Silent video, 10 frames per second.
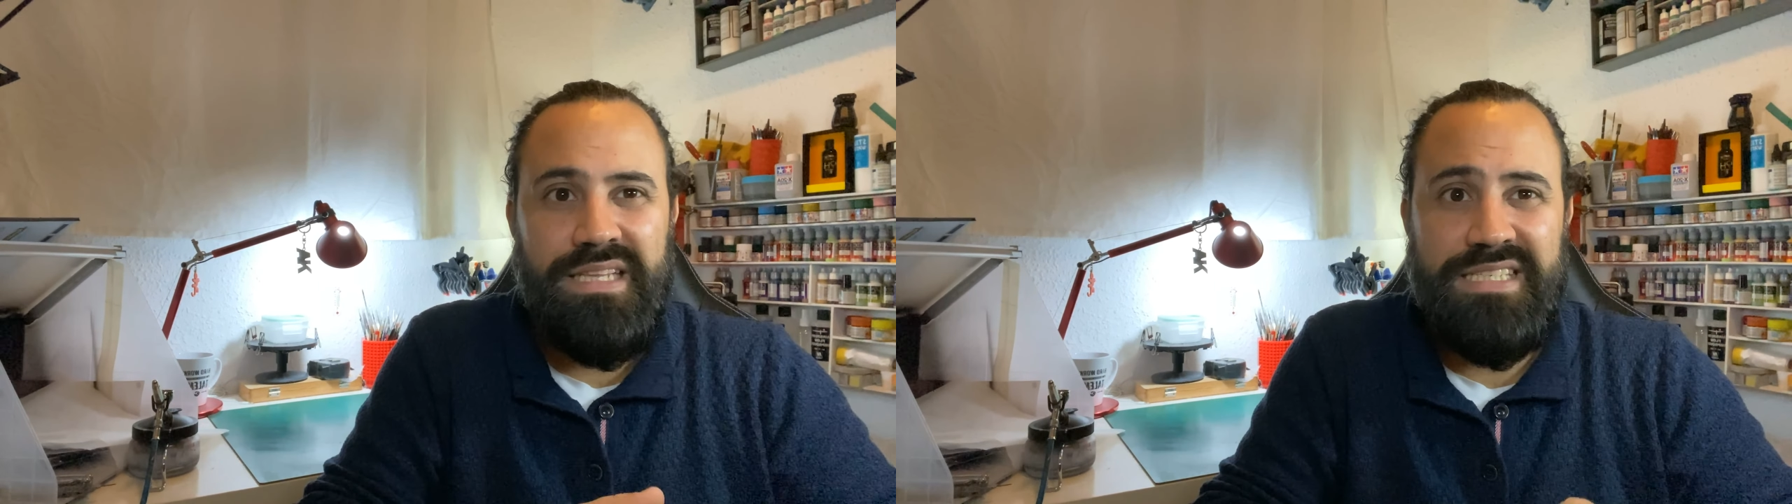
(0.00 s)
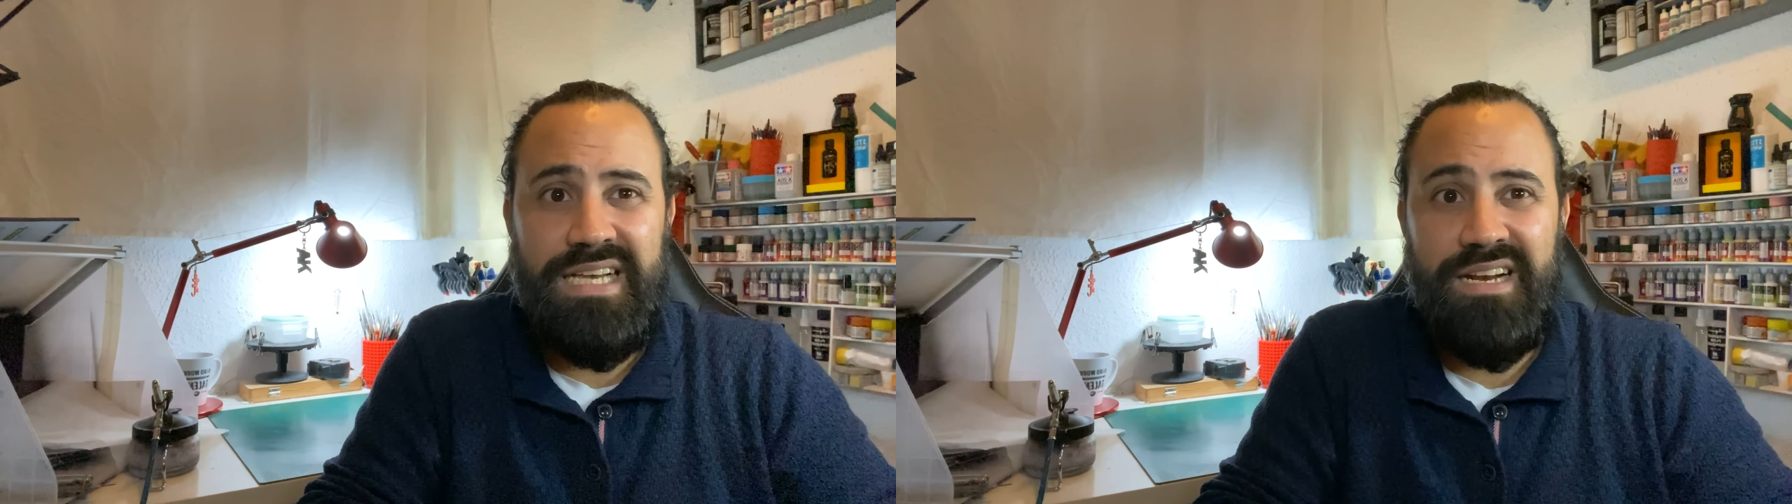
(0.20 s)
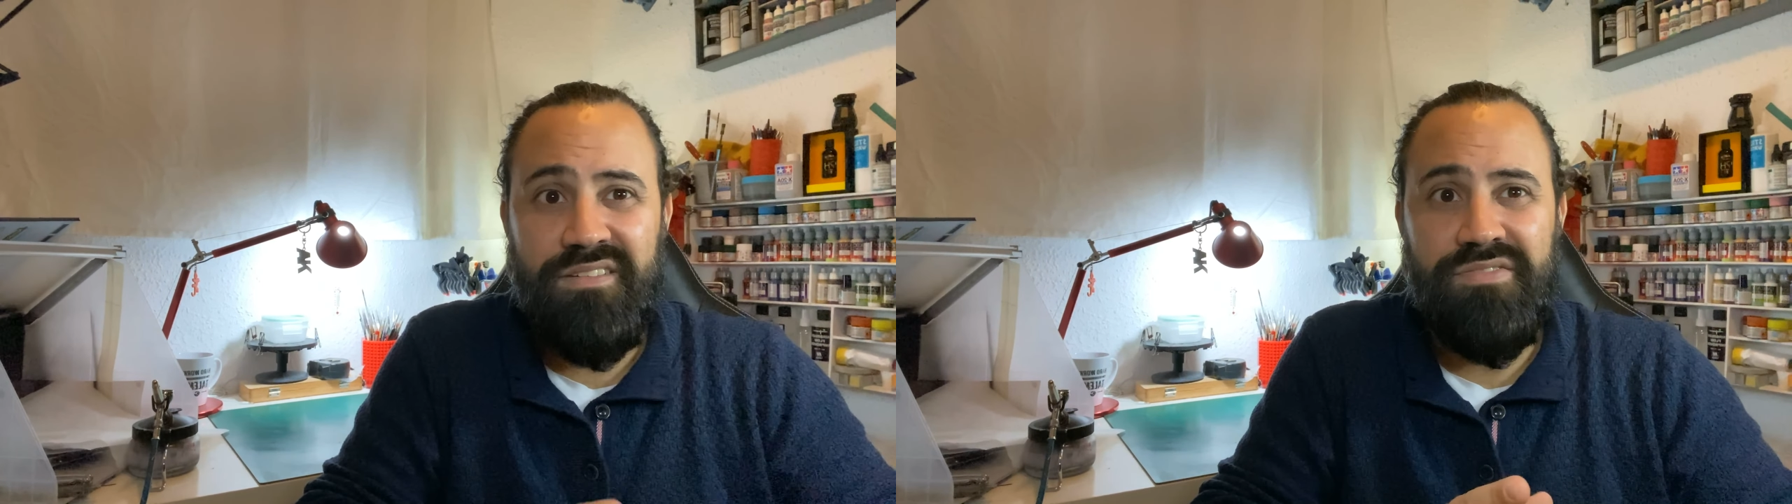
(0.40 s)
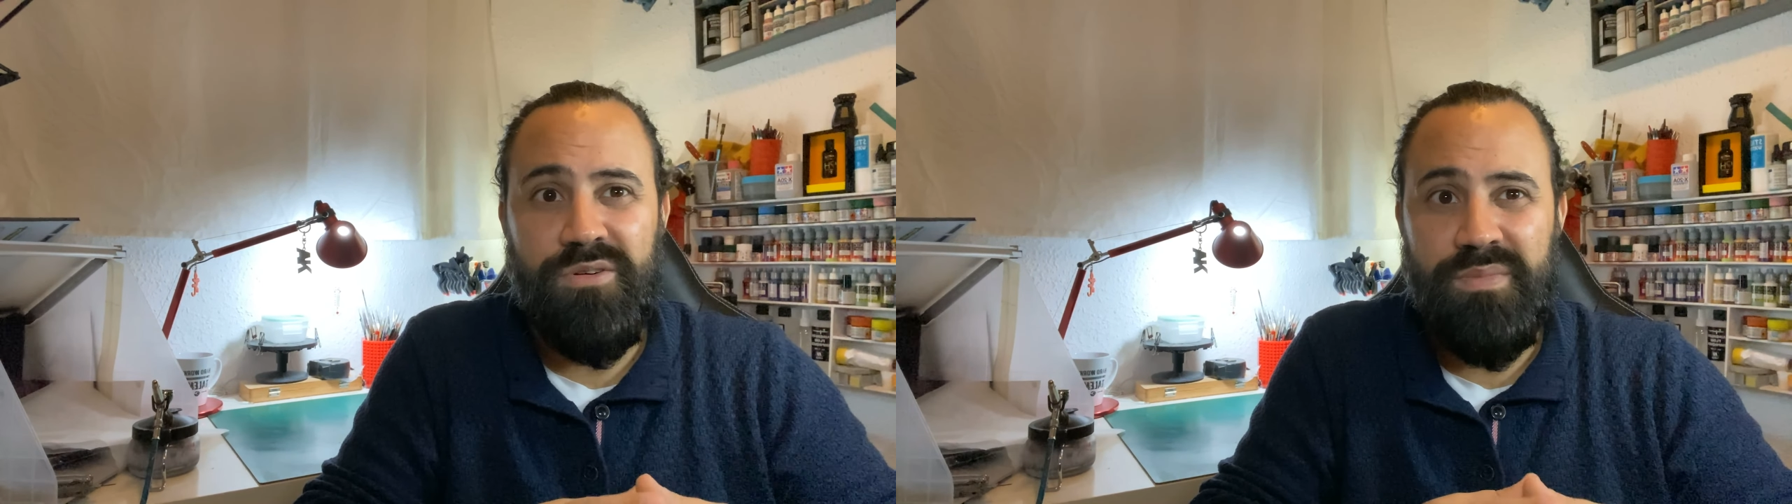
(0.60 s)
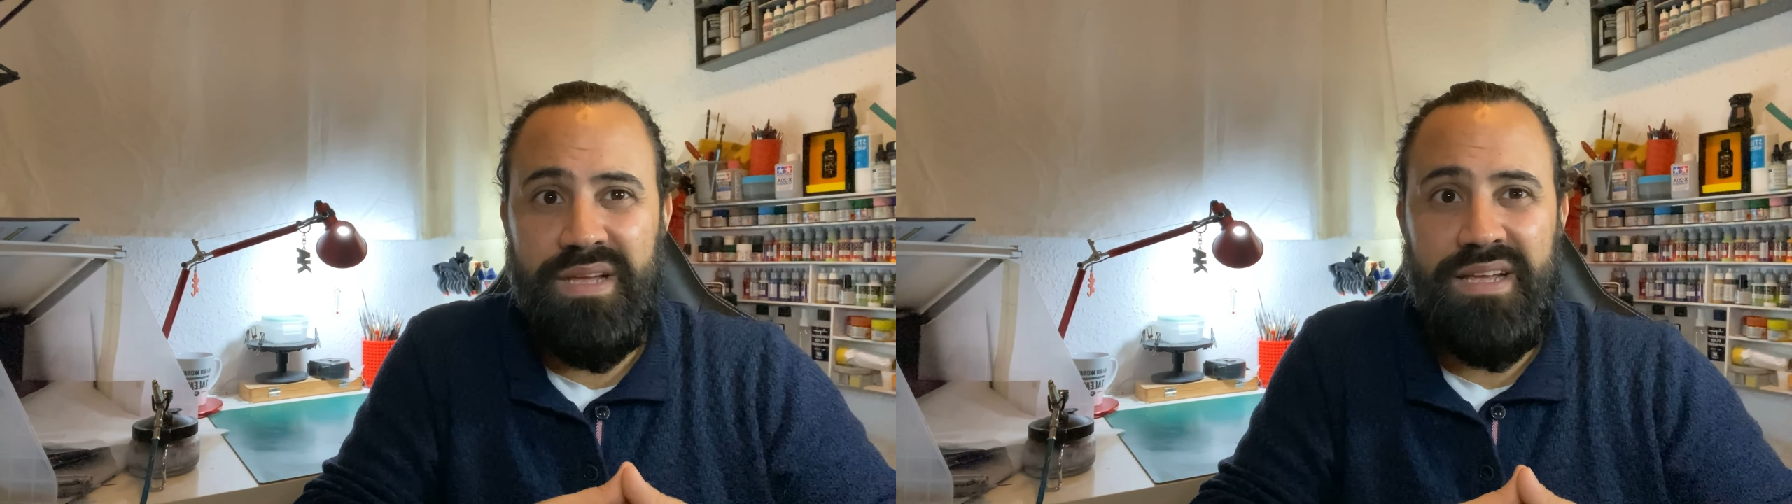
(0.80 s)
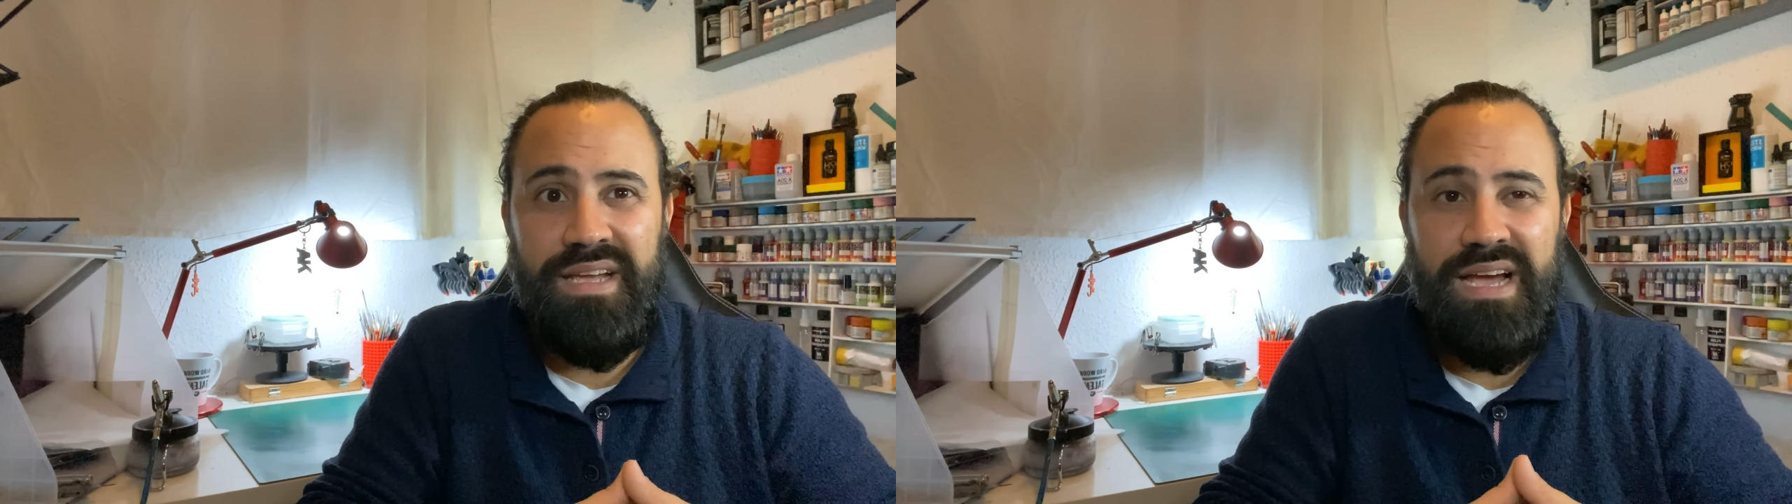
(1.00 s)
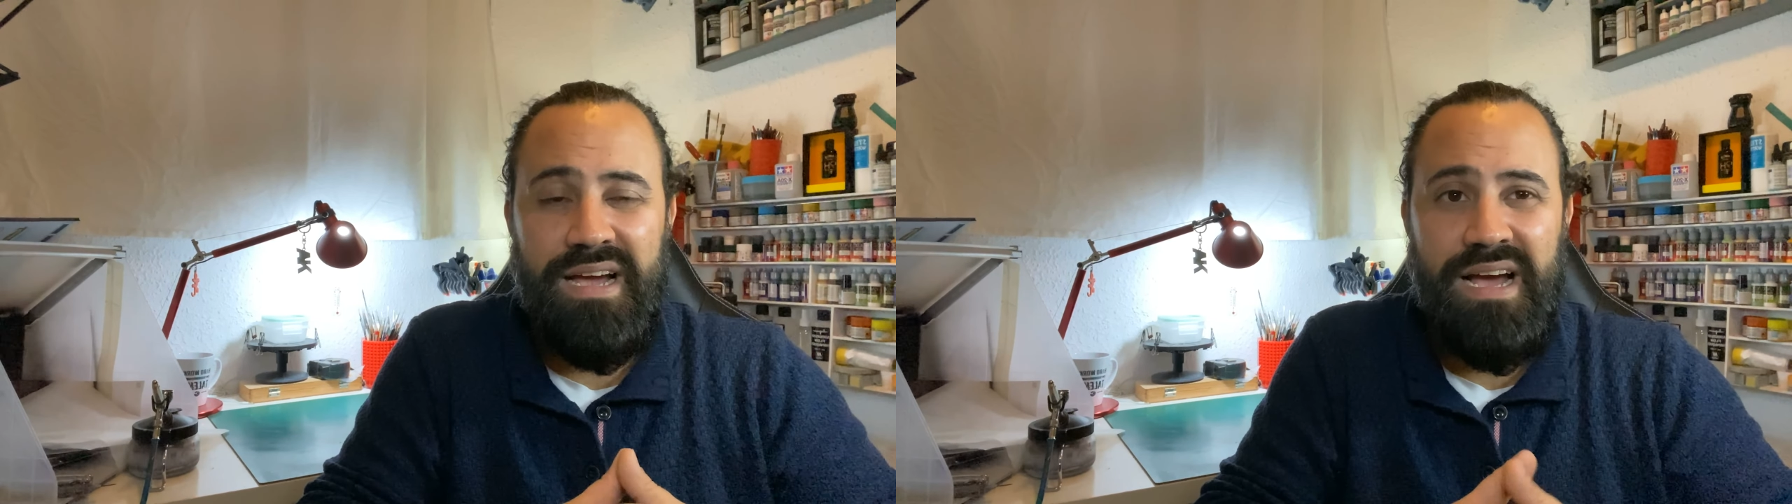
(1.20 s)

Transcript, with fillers: this channel for me